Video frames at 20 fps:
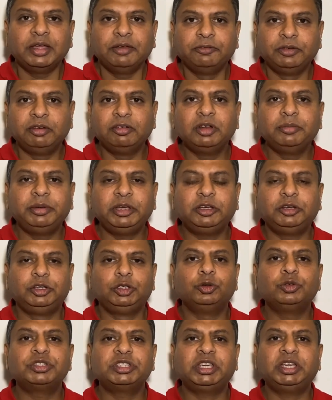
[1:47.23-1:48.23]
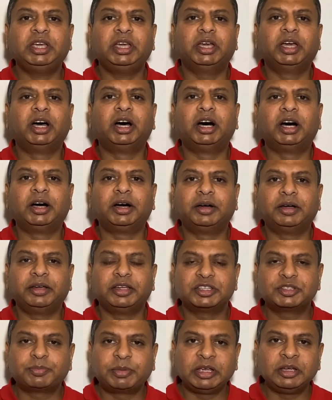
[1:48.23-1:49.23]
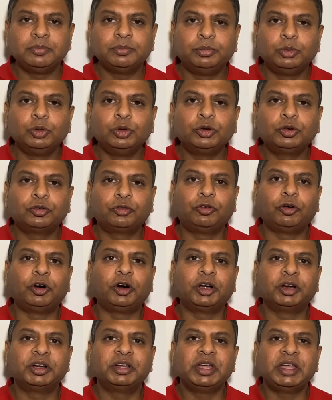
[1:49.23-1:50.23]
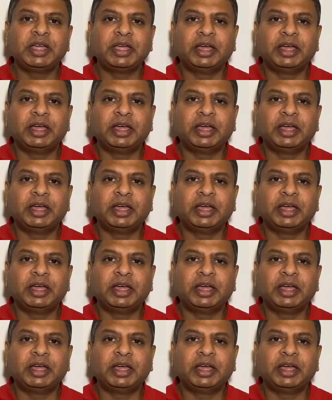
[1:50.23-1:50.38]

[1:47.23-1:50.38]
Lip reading: We will be using SpringBoot for